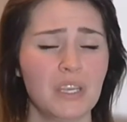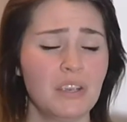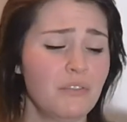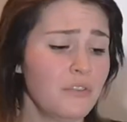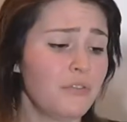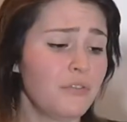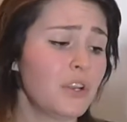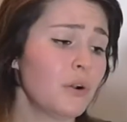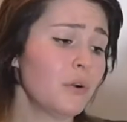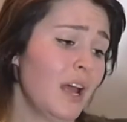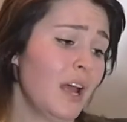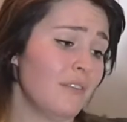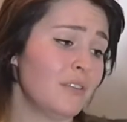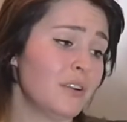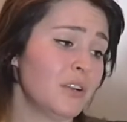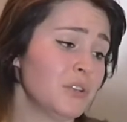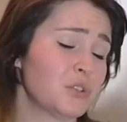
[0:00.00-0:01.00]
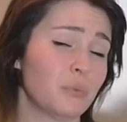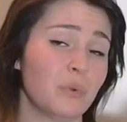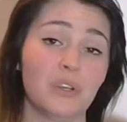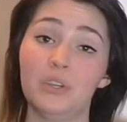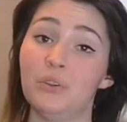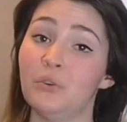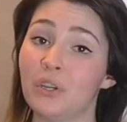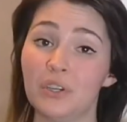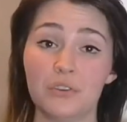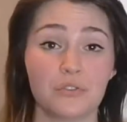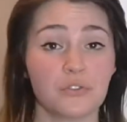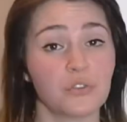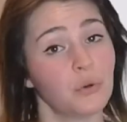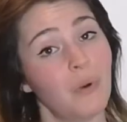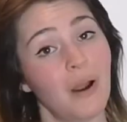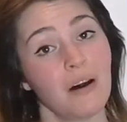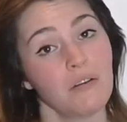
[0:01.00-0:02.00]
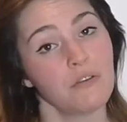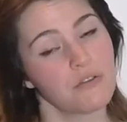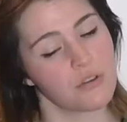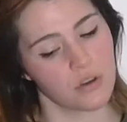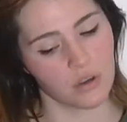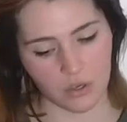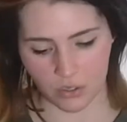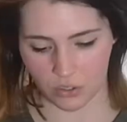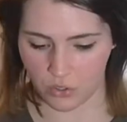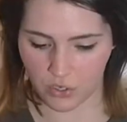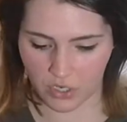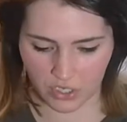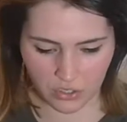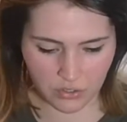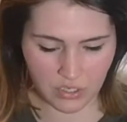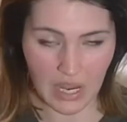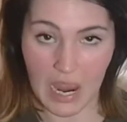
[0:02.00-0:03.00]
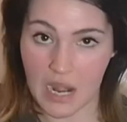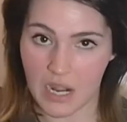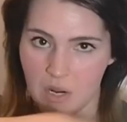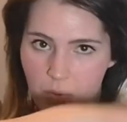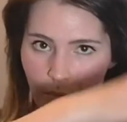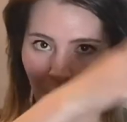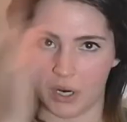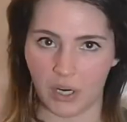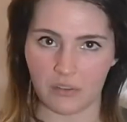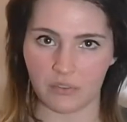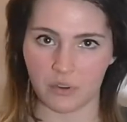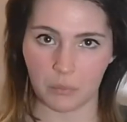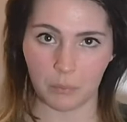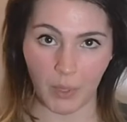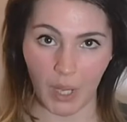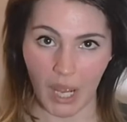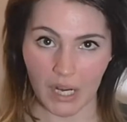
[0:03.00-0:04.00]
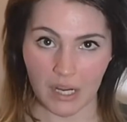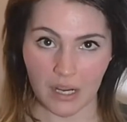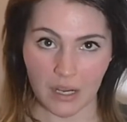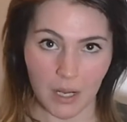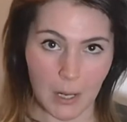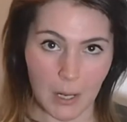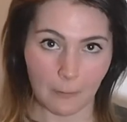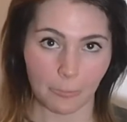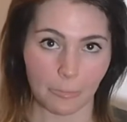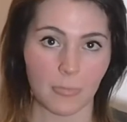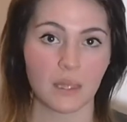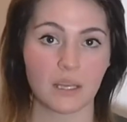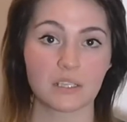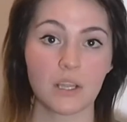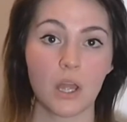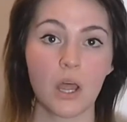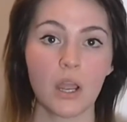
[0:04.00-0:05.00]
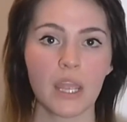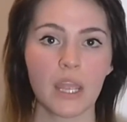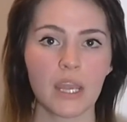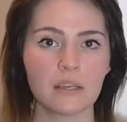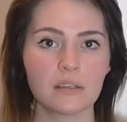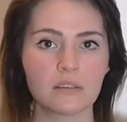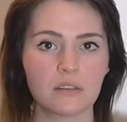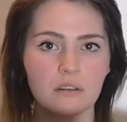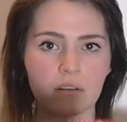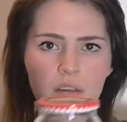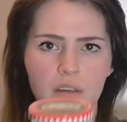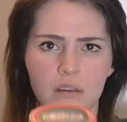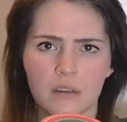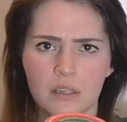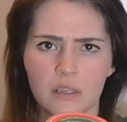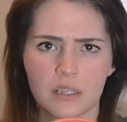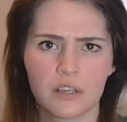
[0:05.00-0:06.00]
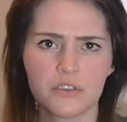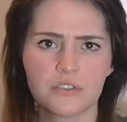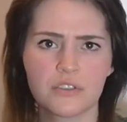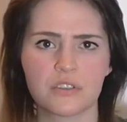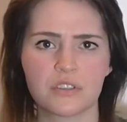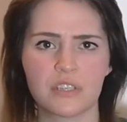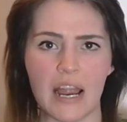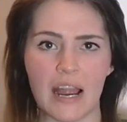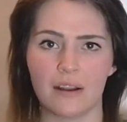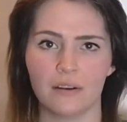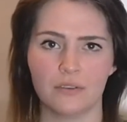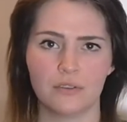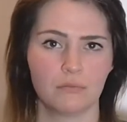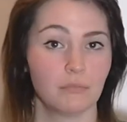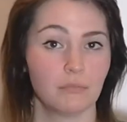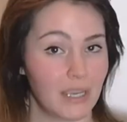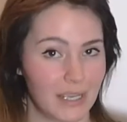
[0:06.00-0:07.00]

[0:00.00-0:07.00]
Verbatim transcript: Even if you don't have an instrument, you can use your mouth, you could use any part of your body, as long as there's a sound.